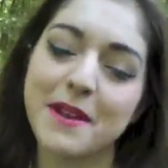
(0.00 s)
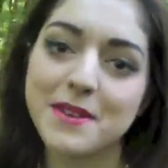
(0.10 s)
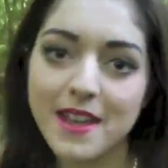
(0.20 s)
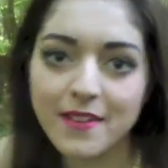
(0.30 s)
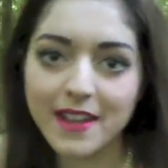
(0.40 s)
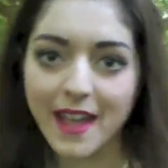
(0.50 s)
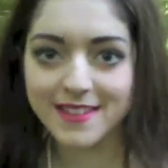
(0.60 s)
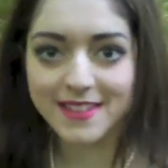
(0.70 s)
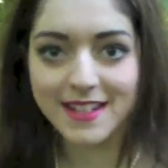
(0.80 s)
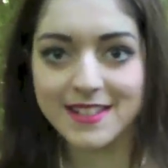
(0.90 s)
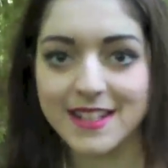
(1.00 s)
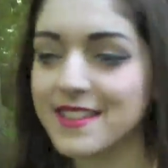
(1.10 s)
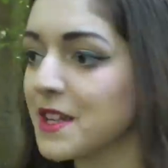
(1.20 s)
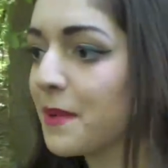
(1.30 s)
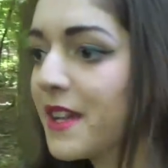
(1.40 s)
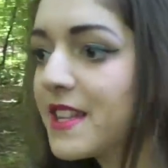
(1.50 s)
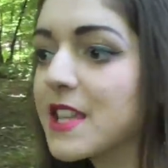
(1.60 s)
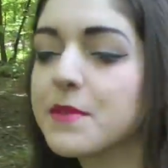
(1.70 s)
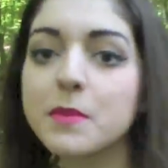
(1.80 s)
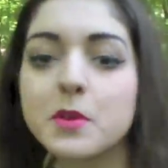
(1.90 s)
about you hearing and seeing Celestia. Please
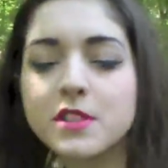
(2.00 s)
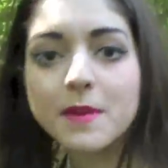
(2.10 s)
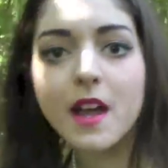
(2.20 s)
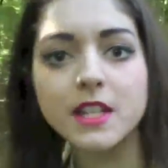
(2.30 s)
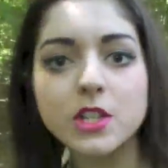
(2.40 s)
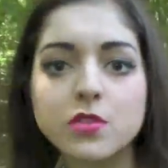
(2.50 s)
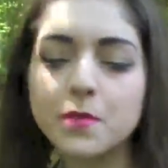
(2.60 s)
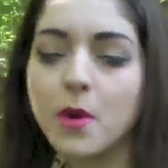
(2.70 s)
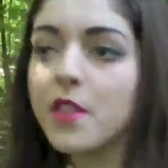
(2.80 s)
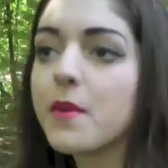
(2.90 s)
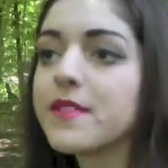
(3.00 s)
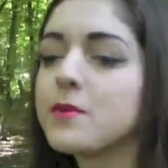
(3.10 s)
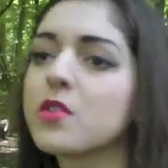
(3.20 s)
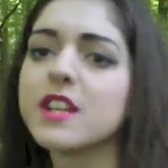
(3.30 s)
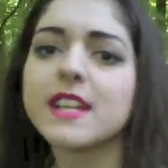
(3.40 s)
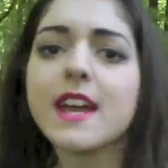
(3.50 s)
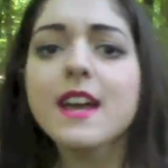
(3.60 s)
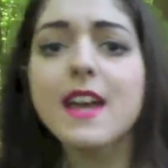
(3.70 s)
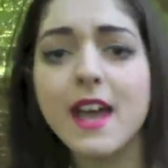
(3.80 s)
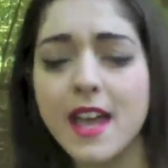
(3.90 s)
keep supporting me. I need your support, otherwise I'm not going to get
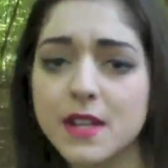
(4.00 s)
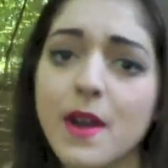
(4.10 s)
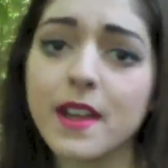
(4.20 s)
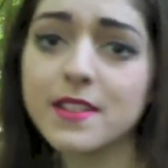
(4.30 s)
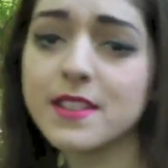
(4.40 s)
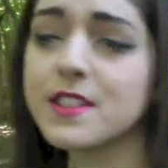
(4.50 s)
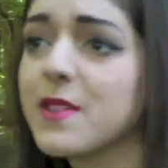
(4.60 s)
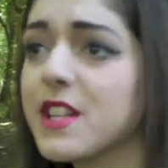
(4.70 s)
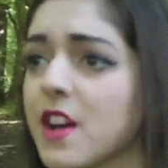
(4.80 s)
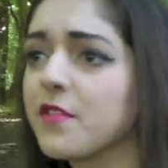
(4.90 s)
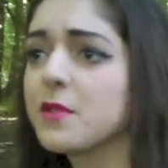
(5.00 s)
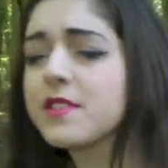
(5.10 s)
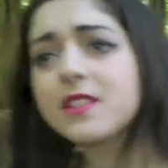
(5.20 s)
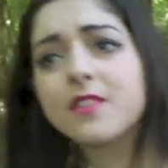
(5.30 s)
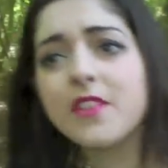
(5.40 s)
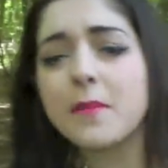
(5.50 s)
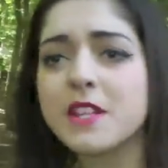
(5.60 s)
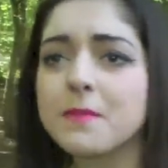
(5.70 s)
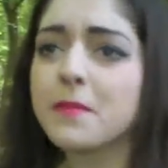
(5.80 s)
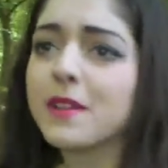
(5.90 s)
anywhere because it's really tough when you say you're a
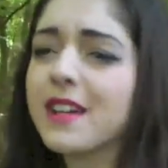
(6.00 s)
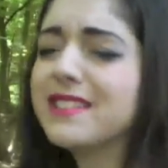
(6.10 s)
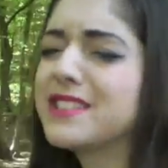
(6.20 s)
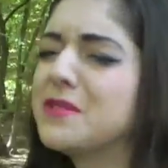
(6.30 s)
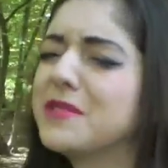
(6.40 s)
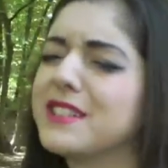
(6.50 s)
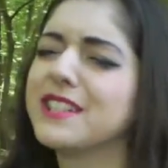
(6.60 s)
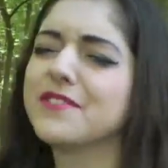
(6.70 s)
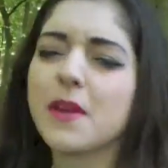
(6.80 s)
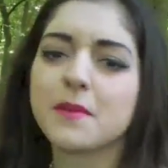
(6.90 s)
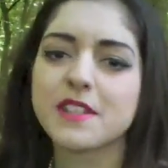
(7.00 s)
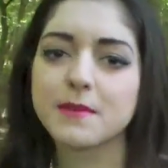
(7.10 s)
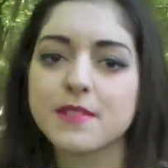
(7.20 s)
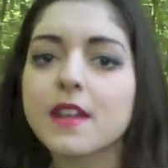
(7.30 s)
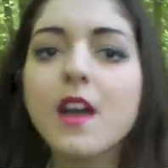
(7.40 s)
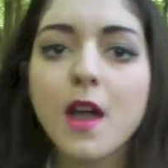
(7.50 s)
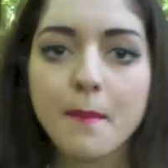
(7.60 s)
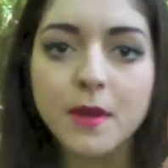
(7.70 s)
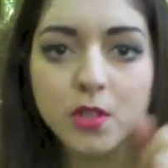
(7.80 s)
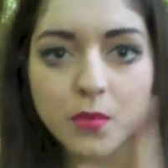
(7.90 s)
feminist. People are like, I don't want to hear feminist music,
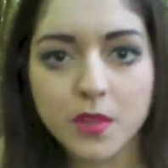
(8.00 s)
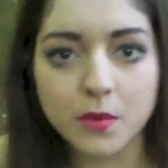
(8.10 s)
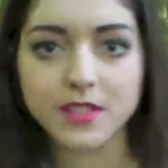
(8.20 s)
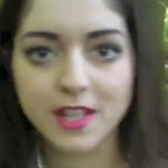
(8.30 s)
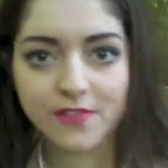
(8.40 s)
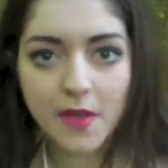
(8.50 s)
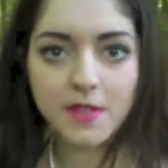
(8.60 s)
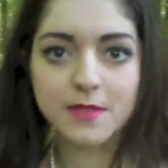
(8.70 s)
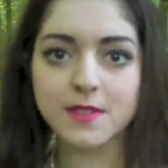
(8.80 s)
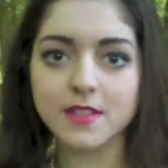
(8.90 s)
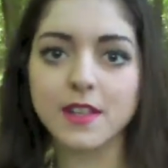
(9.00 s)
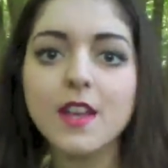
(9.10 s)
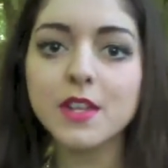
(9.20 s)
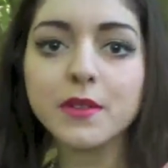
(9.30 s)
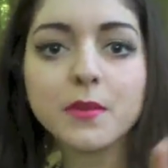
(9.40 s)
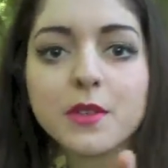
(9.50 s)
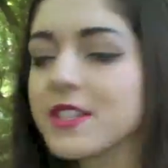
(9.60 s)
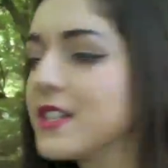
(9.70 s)
but you will want to hear feminist music. You'll want